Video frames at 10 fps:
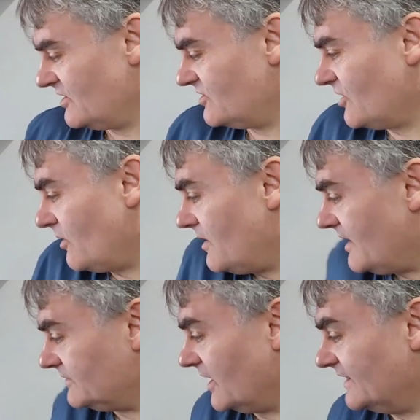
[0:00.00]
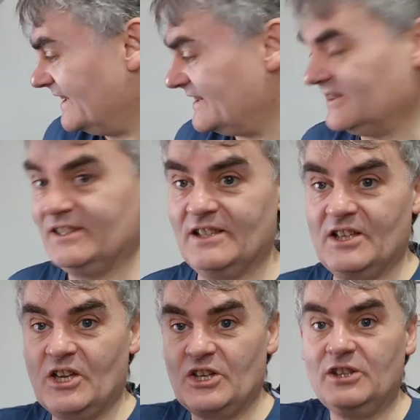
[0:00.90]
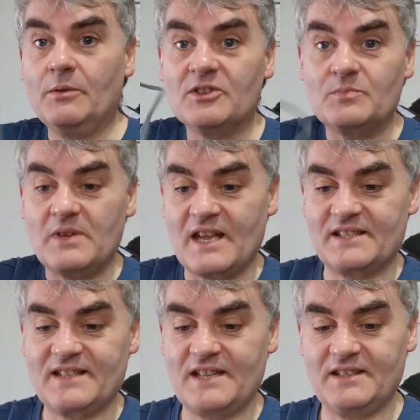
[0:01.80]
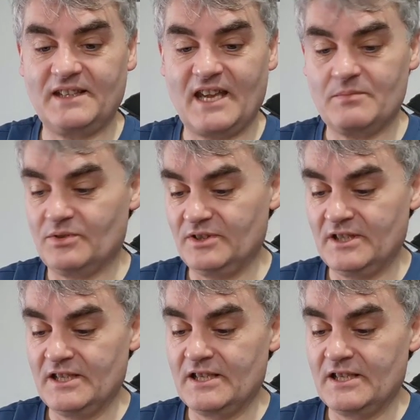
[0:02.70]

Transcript: So I've got a little USB extender cable,